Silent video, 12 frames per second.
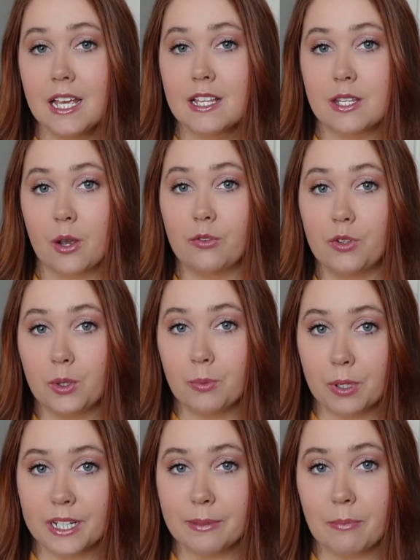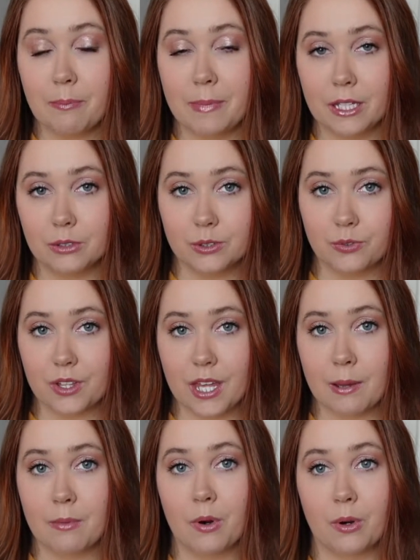So if you bring meals for them